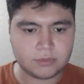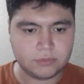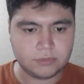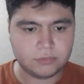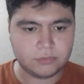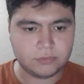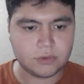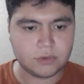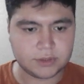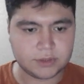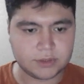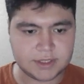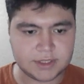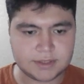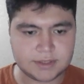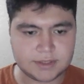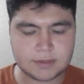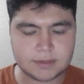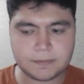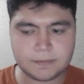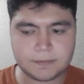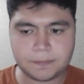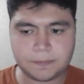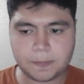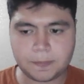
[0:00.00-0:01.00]
for
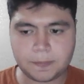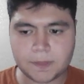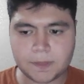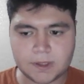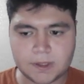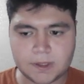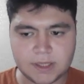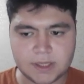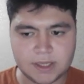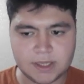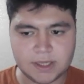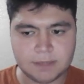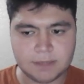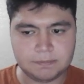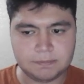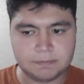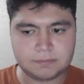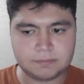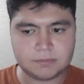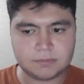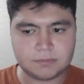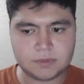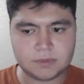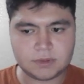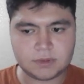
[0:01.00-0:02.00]
this uh,
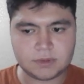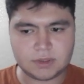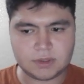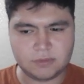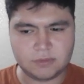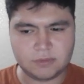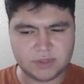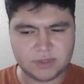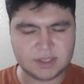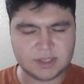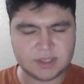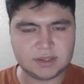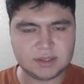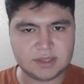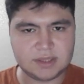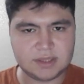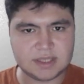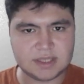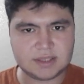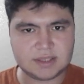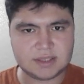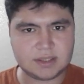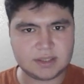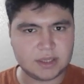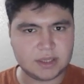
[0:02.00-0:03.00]
within
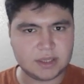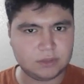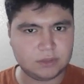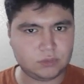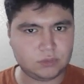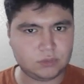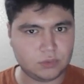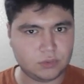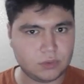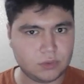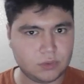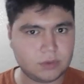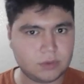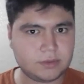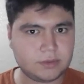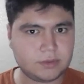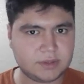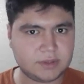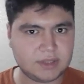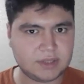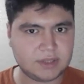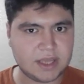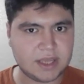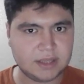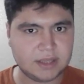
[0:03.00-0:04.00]
these two
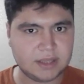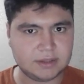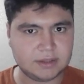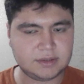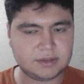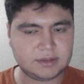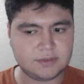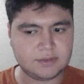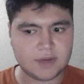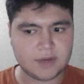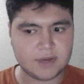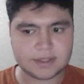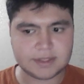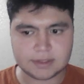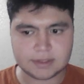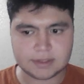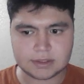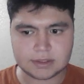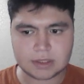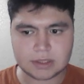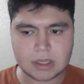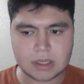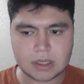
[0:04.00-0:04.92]
devices.